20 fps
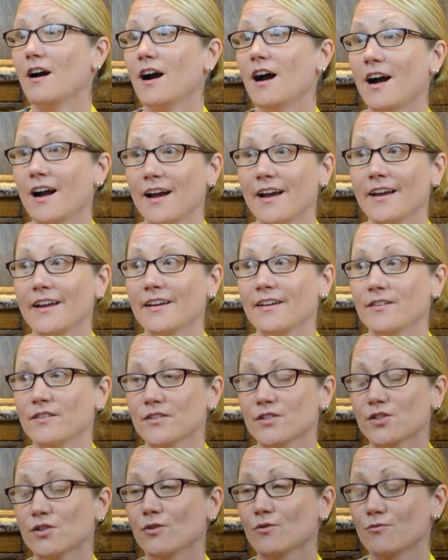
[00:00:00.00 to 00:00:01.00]

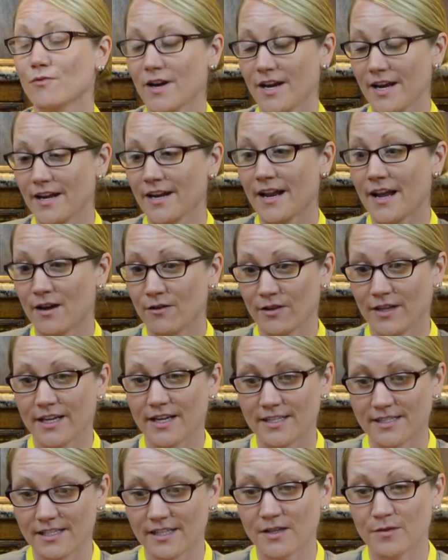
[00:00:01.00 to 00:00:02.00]
So right now, like
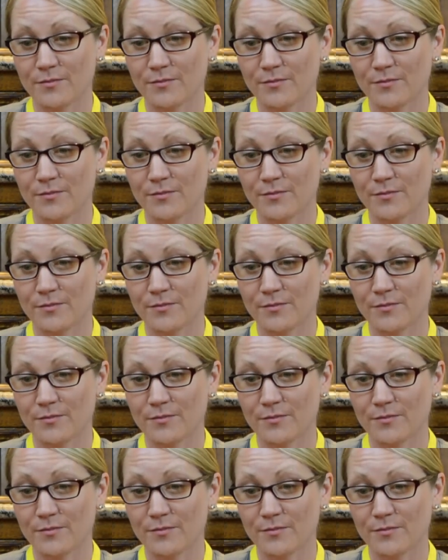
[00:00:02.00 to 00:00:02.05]
I said,